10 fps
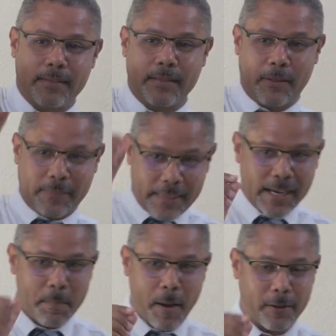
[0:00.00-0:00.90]
Now think
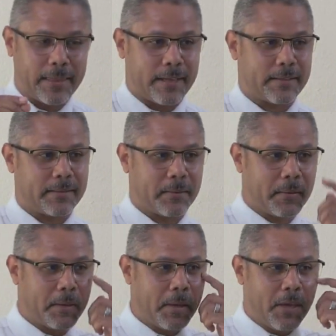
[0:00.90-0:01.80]
about that.
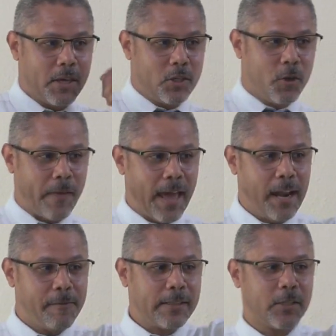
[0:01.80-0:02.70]
You've
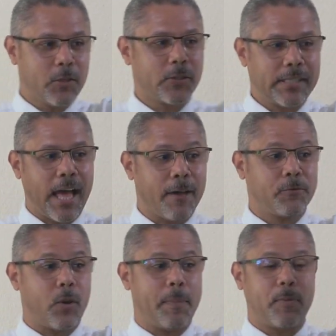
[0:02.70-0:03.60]
elevated yourself
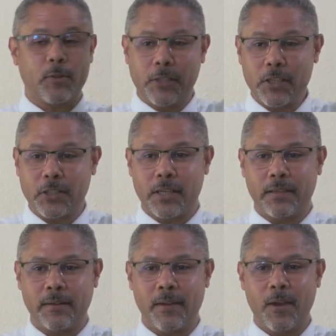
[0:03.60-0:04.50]
to a
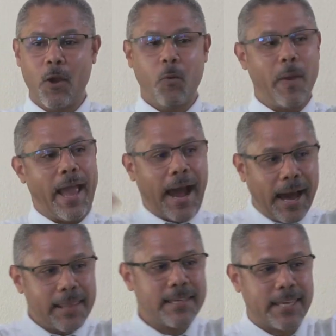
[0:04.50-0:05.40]
position where
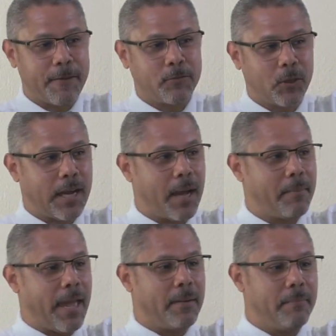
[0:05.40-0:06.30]
others have to come
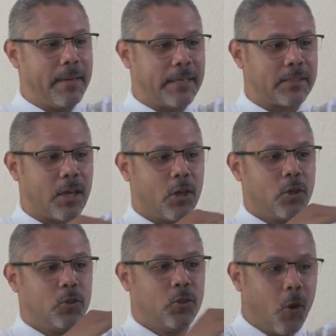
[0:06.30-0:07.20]
and meet
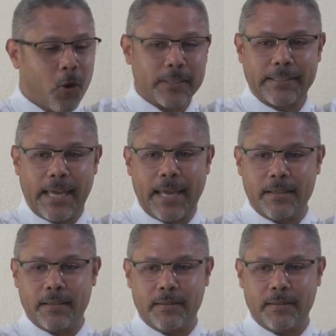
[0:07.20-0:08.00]
your standard.